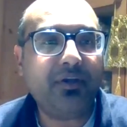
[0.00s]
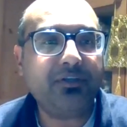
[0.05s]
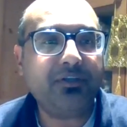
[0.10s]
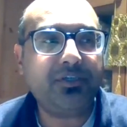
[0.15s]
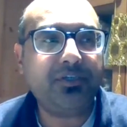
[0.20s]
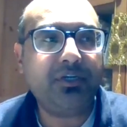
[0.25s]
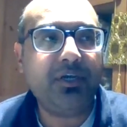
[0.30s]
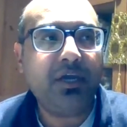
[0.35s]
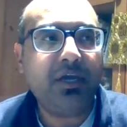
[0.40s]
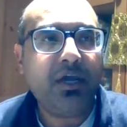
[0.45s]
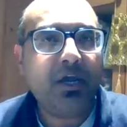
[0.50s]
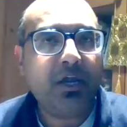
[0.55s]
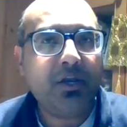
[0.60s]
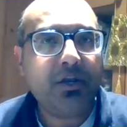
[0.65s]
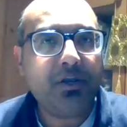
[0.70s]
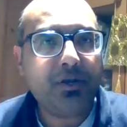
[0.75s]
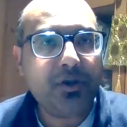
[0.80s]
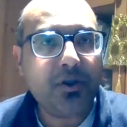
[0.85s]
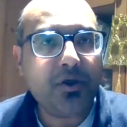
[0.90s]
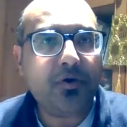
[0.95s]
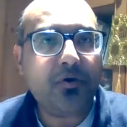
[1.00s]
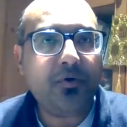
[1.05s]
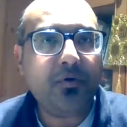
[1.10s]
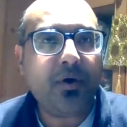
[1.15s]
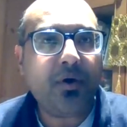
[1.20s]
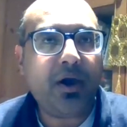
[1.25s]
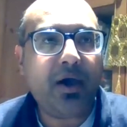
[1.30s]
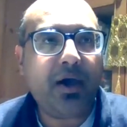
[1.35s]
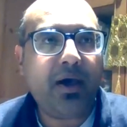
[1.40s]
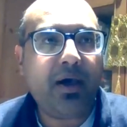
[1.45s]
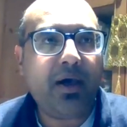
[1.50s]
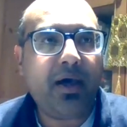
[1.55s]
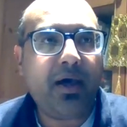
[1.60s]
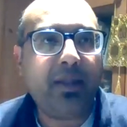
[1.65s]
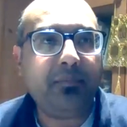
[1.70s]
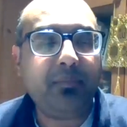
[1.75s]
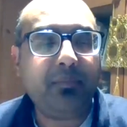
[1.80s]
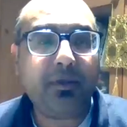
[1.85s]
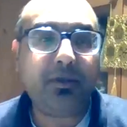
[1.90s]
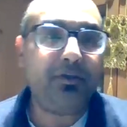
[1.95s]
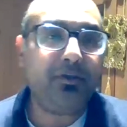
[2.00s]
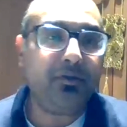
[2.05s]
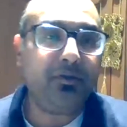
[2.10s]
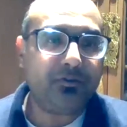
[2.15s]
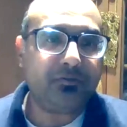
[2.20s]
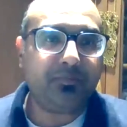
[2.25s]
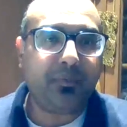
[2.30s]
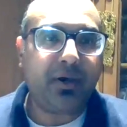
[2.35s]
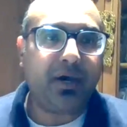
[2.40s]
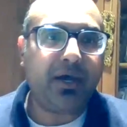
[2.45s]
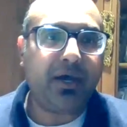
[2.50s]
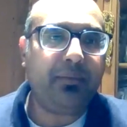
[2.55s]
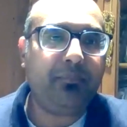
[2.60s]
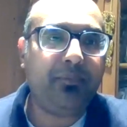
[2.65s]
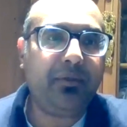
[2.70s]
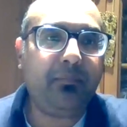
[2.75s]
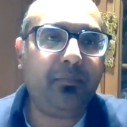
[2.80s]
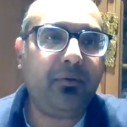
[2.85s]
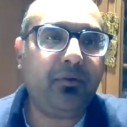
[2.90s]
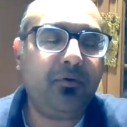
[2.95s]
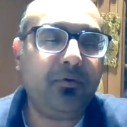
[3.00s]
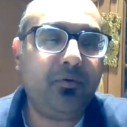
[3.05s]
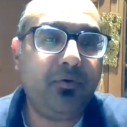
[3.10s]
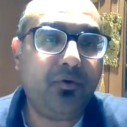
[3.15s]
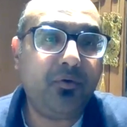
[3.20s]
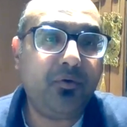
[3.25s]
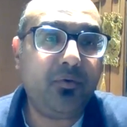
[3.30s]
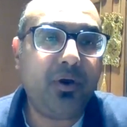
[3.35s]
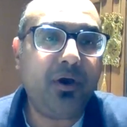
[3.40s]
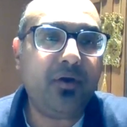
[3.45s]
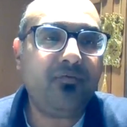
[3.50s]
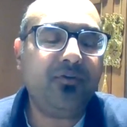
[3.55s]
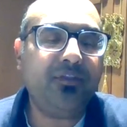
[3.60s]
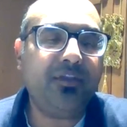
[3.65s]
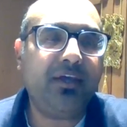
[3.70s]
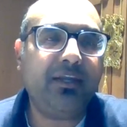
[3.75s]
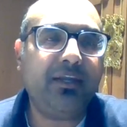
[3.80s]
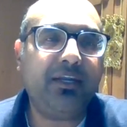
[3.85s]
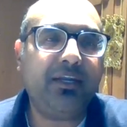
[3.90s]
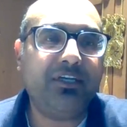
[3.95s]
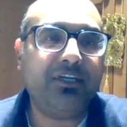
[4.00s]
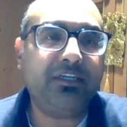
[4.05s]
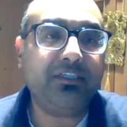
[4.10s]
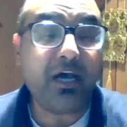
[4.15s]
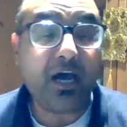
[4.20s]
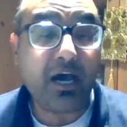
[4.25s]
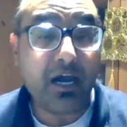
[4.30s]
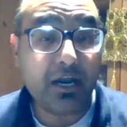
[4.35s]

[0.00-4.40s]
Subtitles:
actually know and be induced by people who work for the NHS.